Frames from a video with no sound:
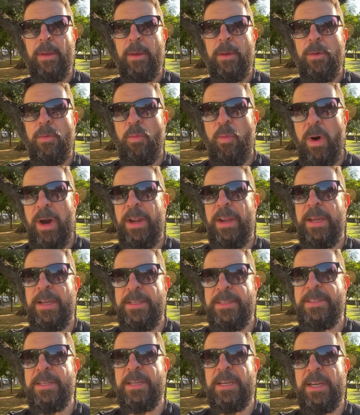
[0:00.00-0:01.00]
What
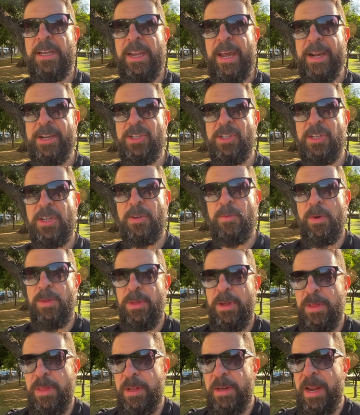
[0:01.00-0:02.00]
is the connection with
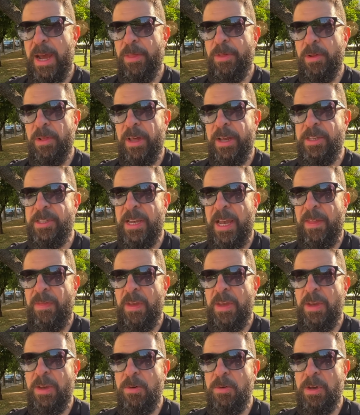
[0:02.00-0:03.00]
the Netherlands and
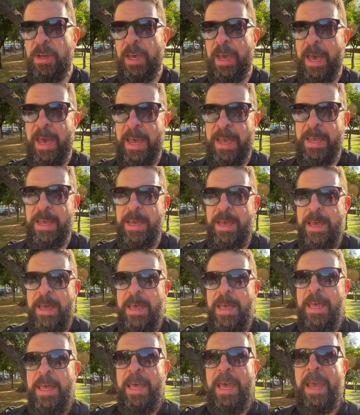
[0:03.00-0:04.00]
the UK
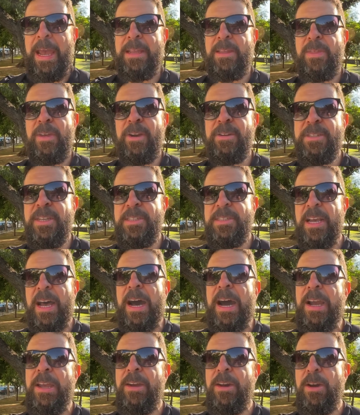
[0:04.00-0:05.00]
and their
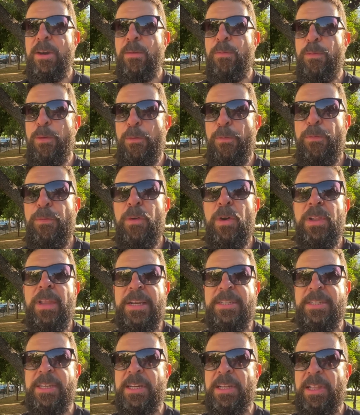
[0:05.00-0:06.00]
desire for full
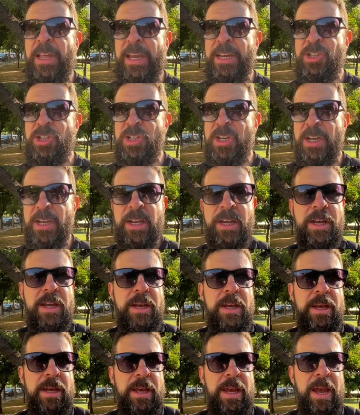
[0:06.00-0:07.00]
escalation
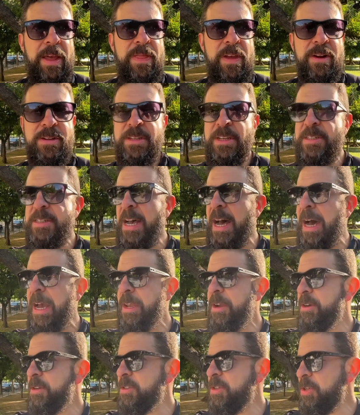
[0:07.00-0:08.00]
and their
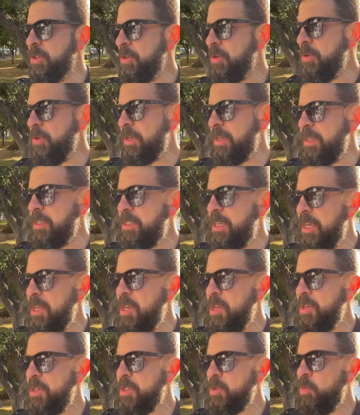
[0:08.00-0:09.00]
desire to
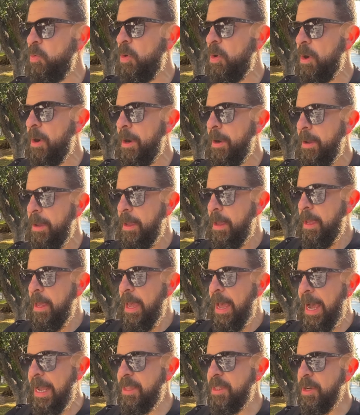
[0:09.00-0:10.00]
continue this war
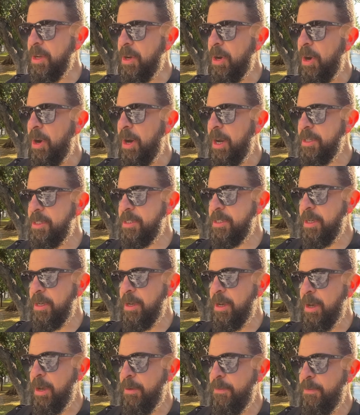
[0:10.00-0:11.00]
at the cost
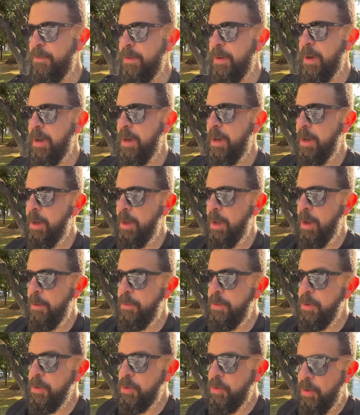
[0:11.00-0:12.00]
of
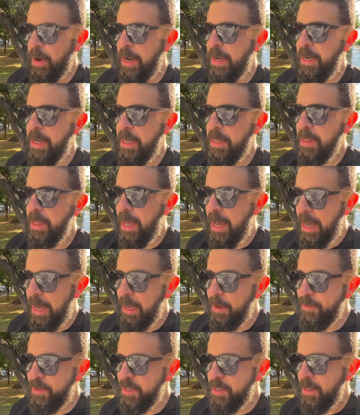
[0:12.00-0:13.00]
Ukrainian
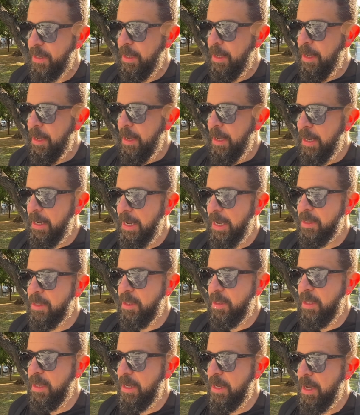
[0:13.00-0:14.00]
lives and at
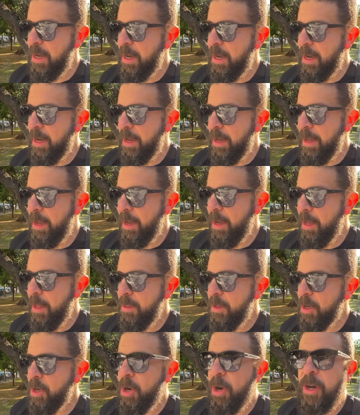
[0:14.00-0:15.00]
the
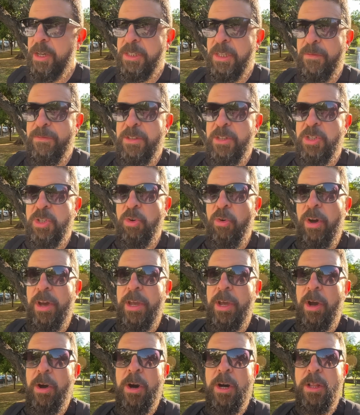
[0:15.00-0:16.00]
cost of
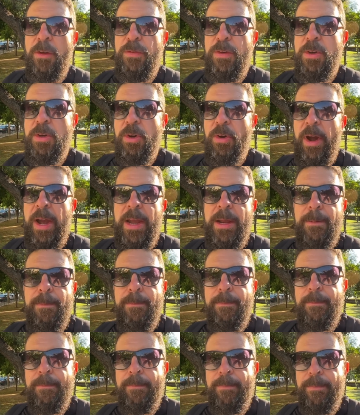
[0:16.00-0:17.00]
destroying all of Ukraine?
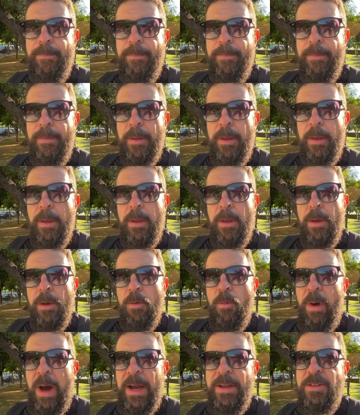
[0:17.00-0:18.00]

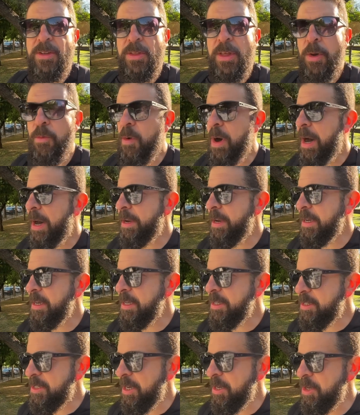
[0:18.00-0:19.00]
Why do they want to
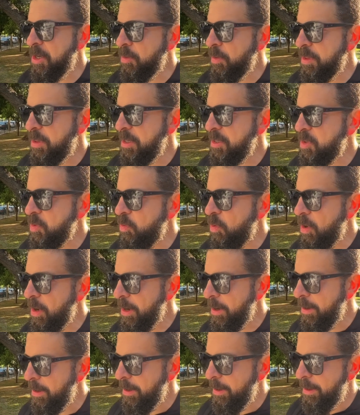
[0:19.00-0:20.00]
continue with this war?
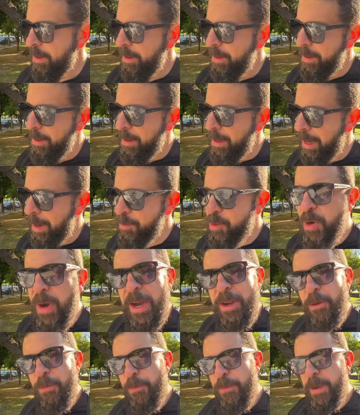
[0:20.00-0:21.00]
I'm
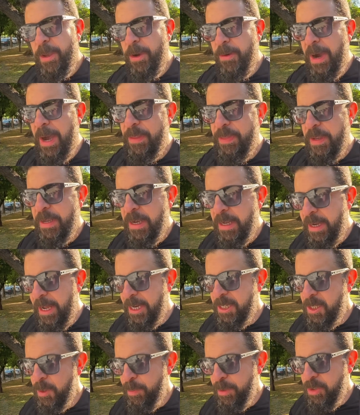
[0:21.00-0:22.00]
trying to figure out the
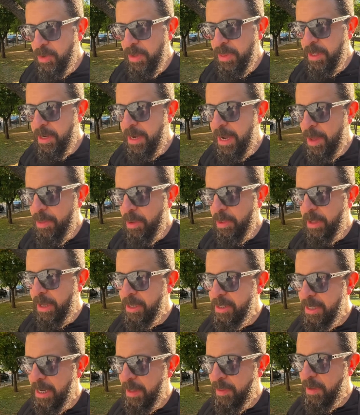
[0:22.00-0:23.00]
connection between the
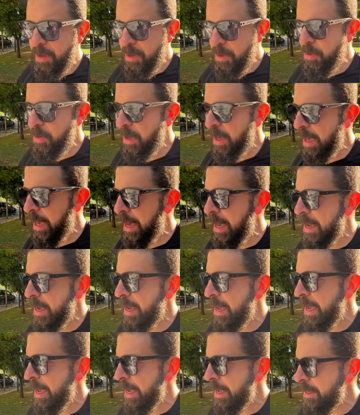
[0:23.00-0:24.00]
Netherlands and the UK
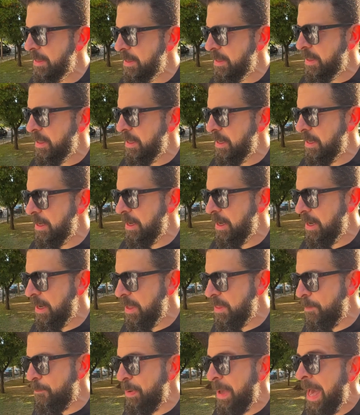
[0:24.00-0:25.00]
and
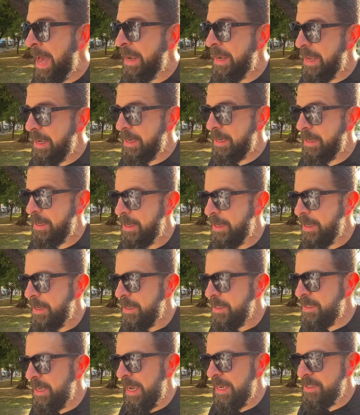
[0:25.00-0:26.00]
the panic
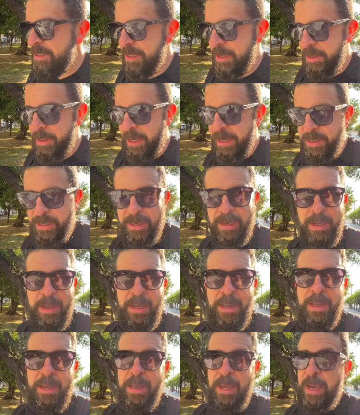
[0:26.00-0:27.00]
to escalate.
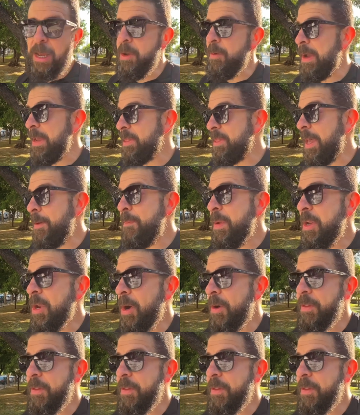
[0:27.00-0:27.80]
Anyway, let me know in the